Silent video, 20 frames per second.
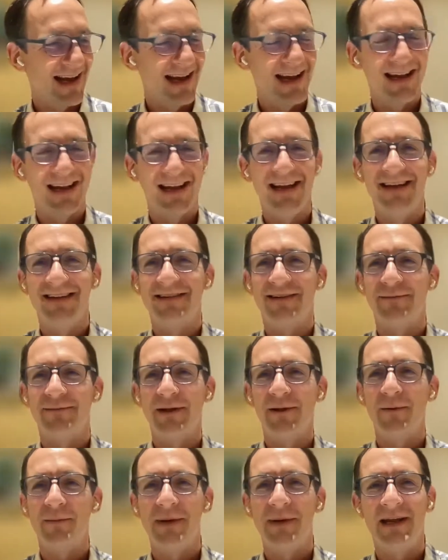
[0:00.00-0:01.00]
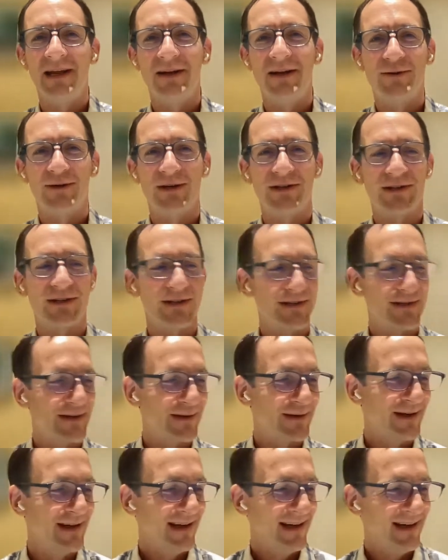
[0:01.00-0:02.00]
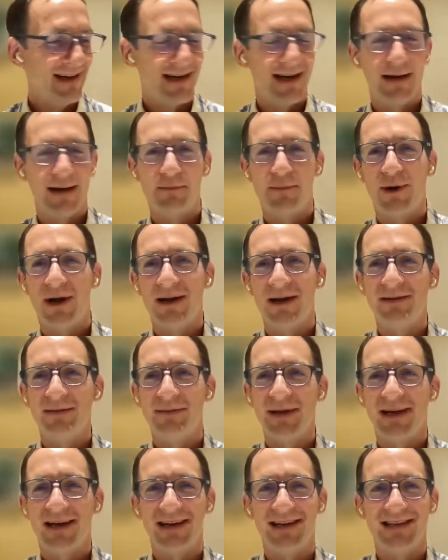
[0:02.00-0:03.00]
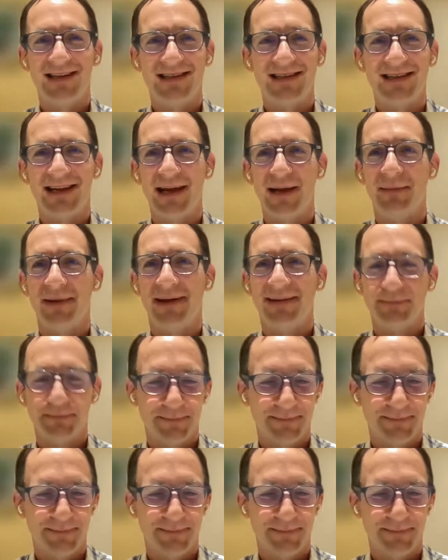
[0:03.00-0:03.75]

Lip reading: And he is a fellow pediatrician, so I'm proud to be on his team.